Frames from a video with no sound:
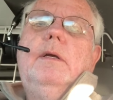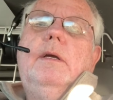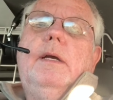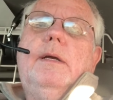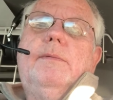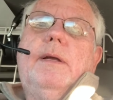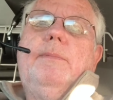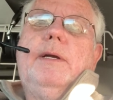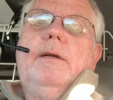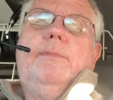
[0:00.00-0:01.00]
And when I
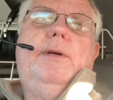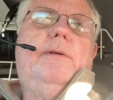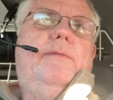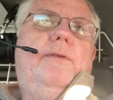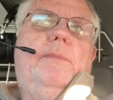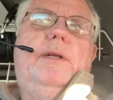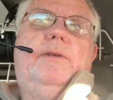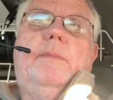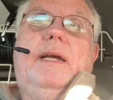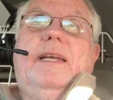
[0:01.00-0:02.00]
pick up here in a few minutes,
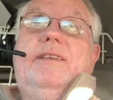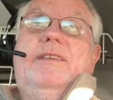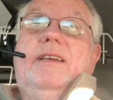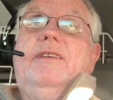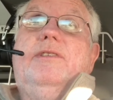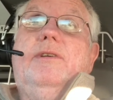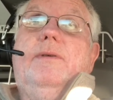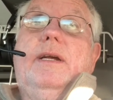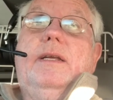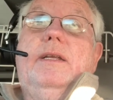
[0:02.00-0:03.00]
I might get 6, so
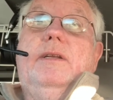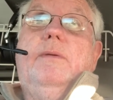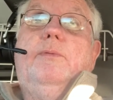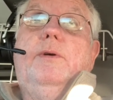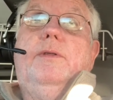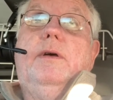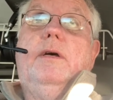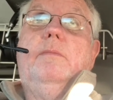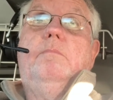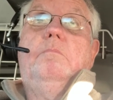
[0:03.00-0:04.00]
I can end up with
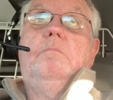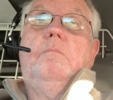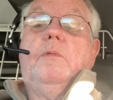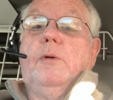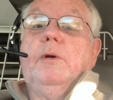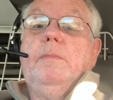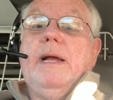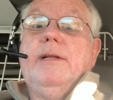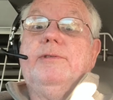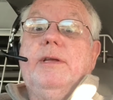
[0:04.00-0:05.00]
30
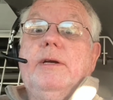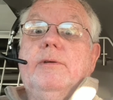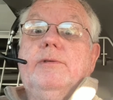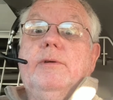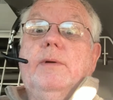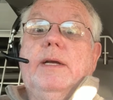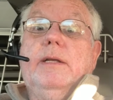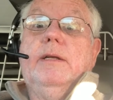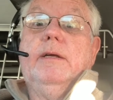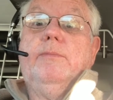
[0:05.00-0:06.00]
pounds there. So I
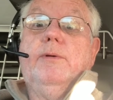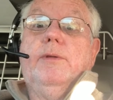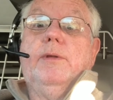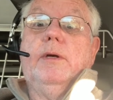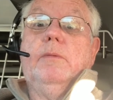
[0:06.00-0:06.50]
can end up with